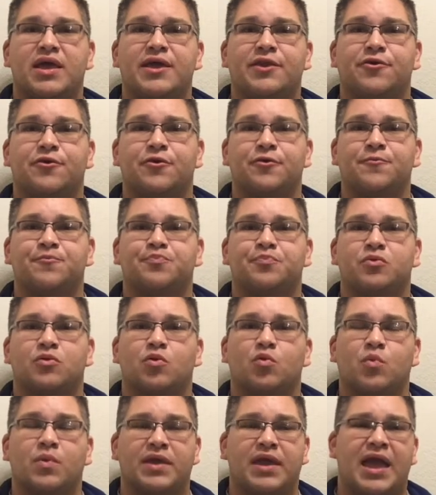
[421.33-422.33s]
later,
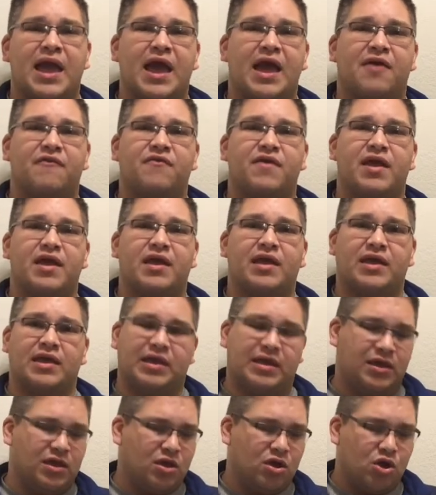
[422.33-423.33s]
we have a